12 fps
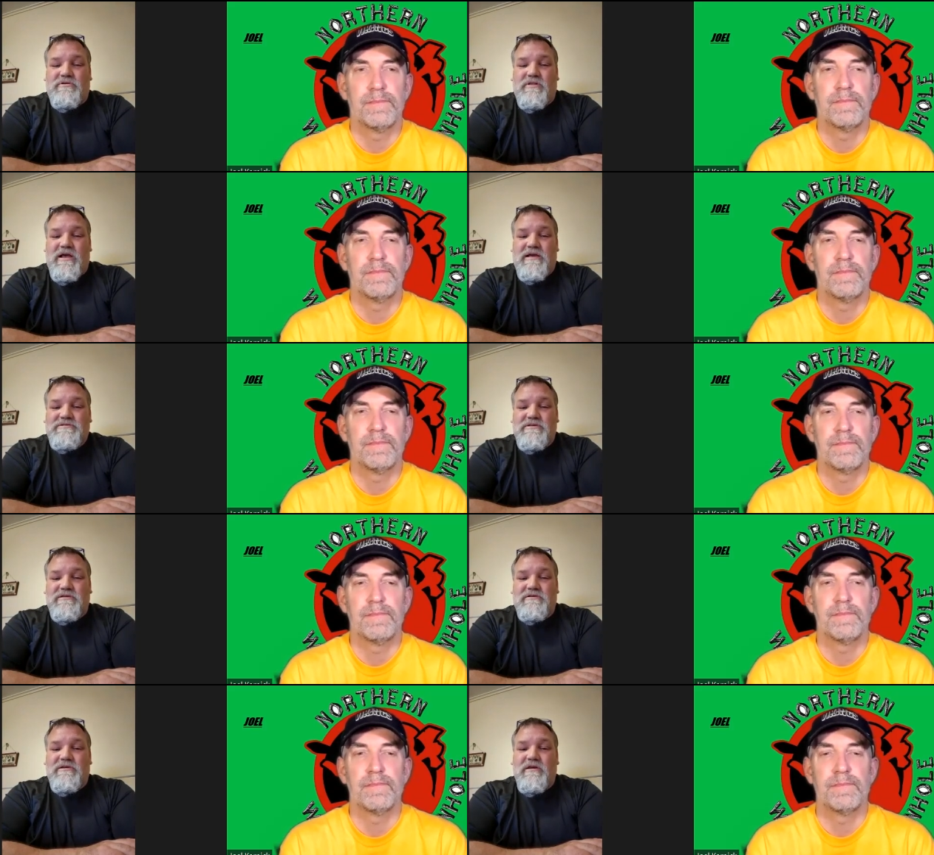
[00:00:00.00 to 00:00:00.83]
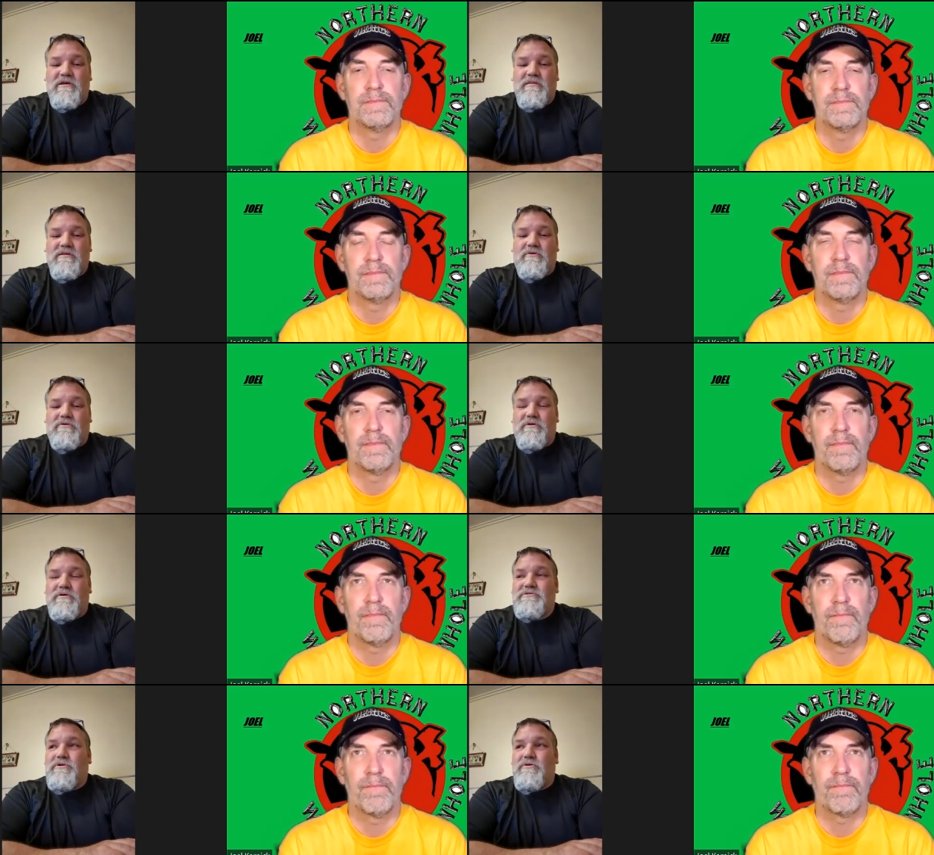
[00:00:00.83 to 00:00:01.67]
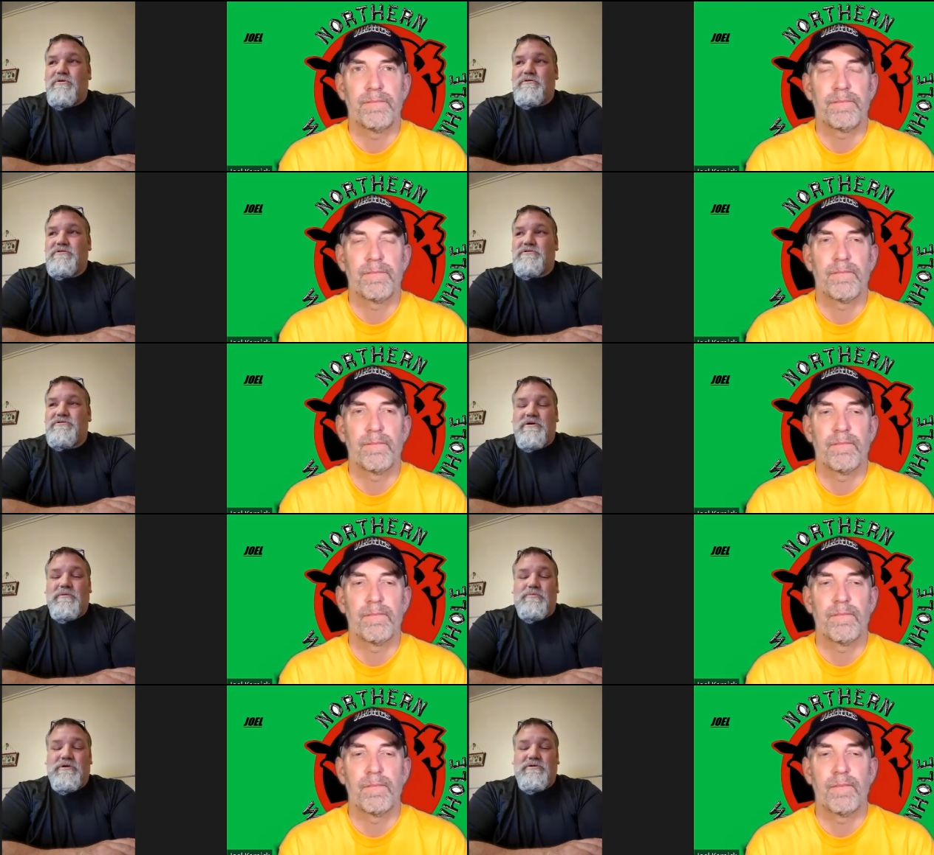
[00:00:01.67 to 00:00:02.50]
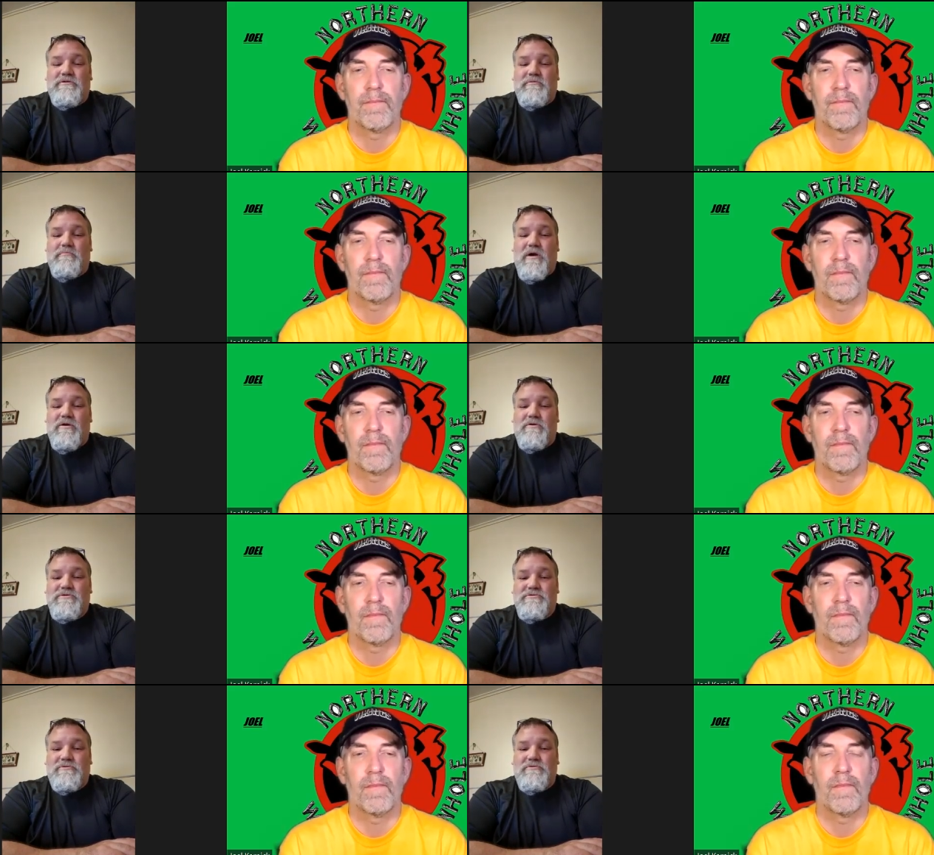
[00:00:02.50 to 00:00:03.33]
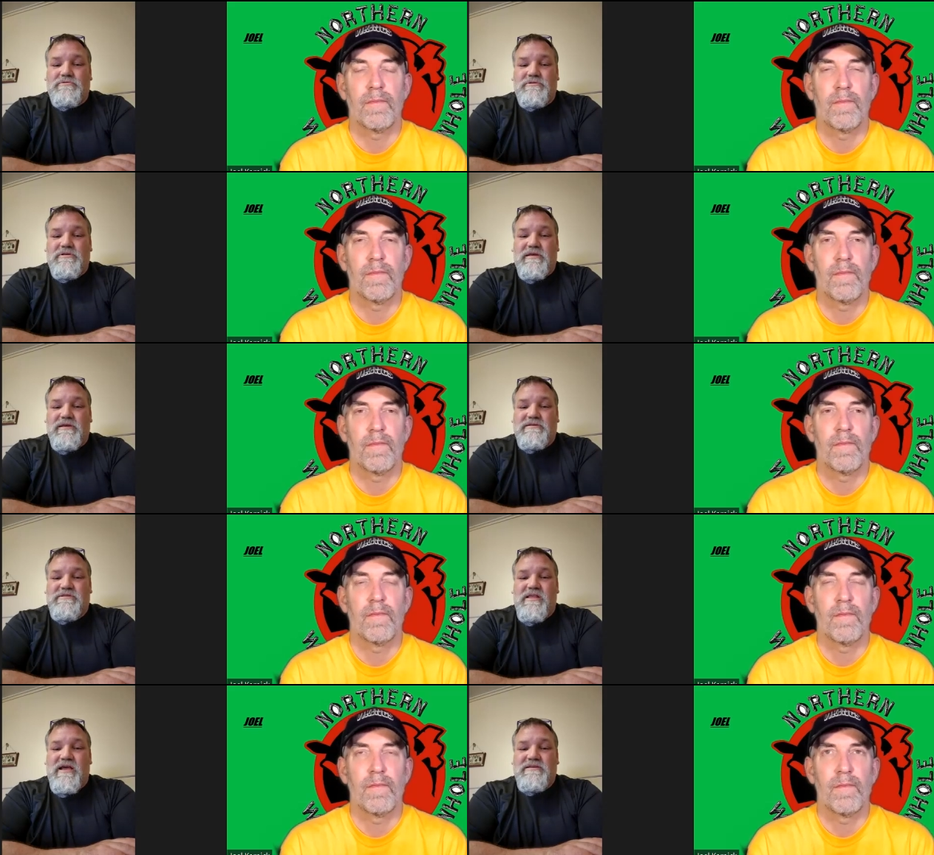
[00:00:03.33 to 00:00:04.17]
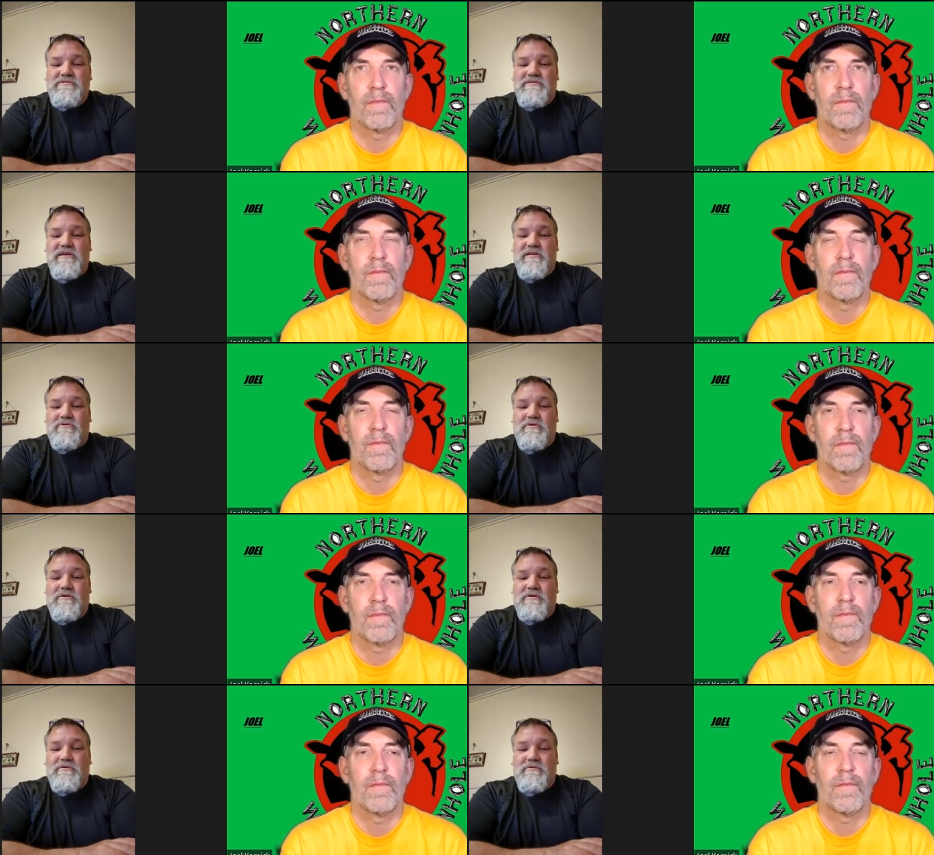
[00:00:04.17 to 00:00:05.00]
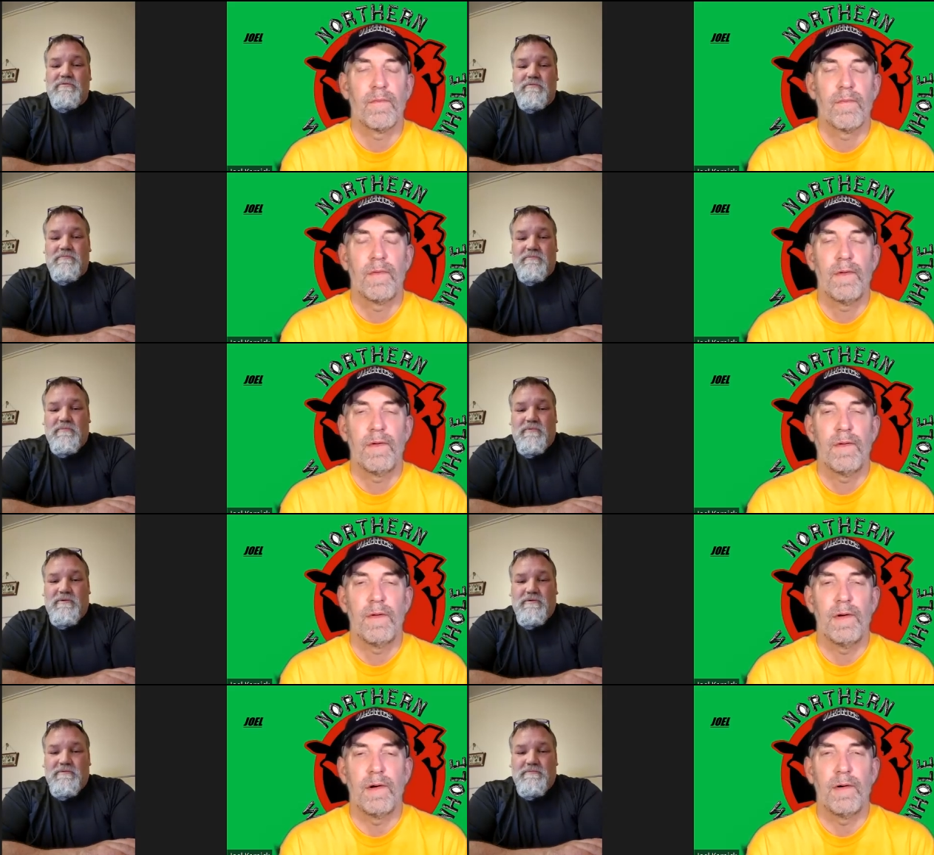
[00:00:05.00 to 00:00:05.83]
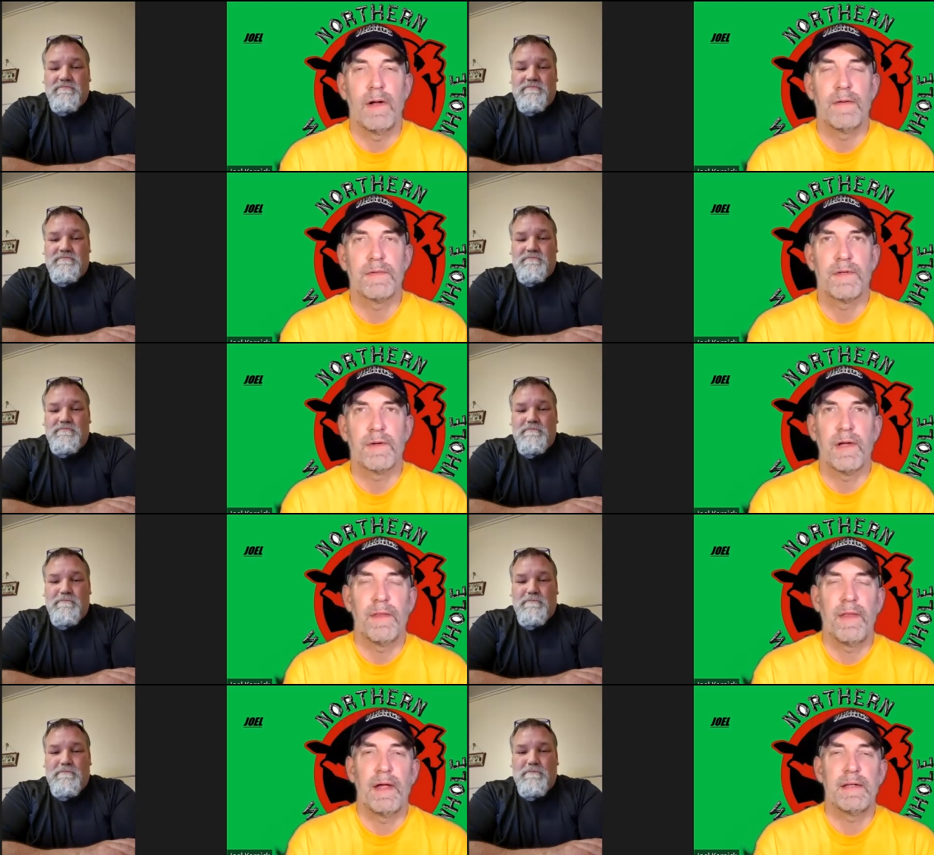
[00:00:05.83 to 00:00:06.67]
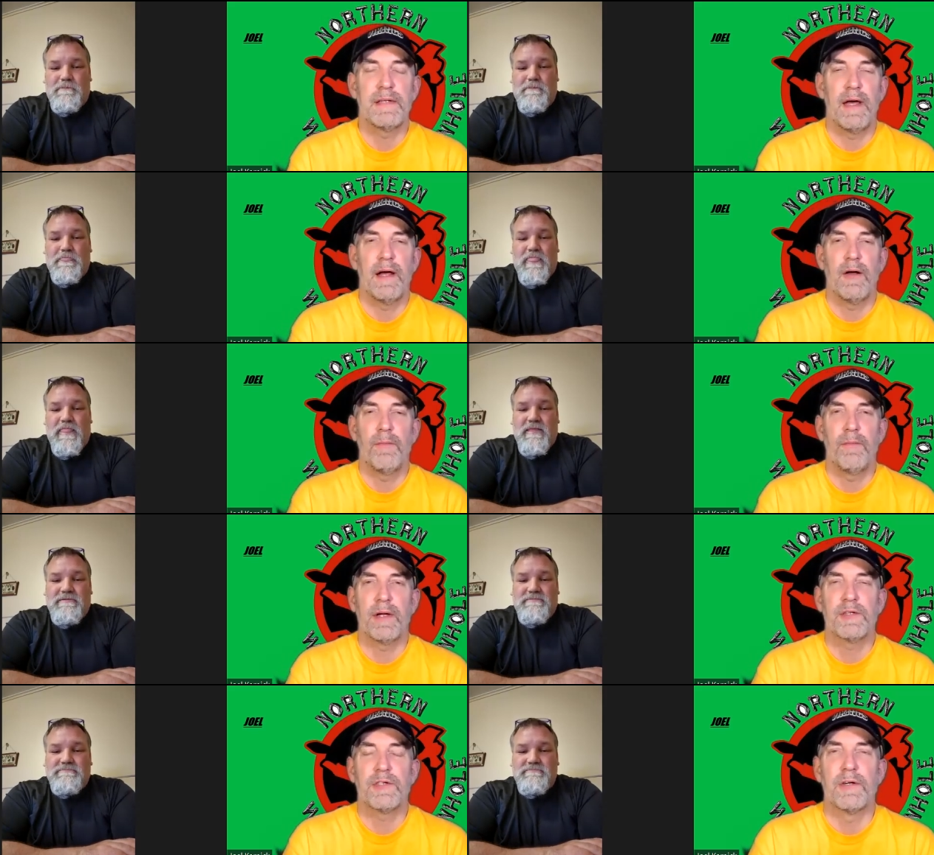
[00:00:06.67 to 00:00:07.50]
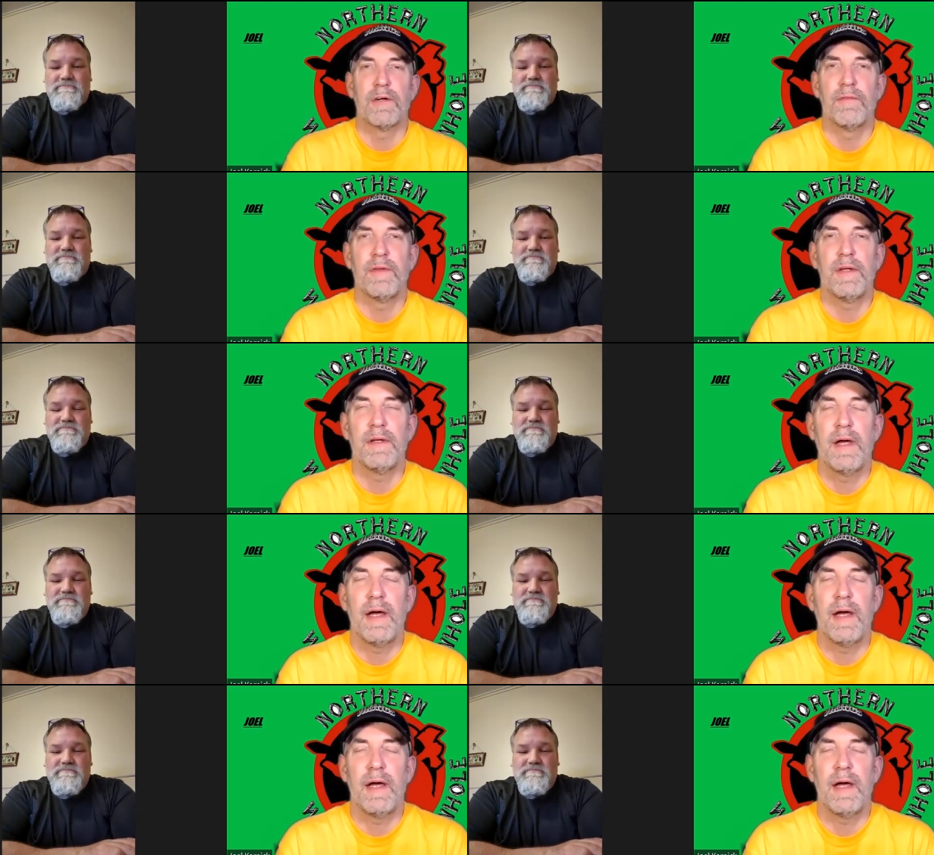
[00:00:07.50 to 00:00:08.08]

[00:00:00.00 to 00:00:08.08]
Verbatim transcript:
Speaker 1: classic the order's going to the screen printer tomorrow so today is the last day to order
Speaker 2: all right so get that to al picture of the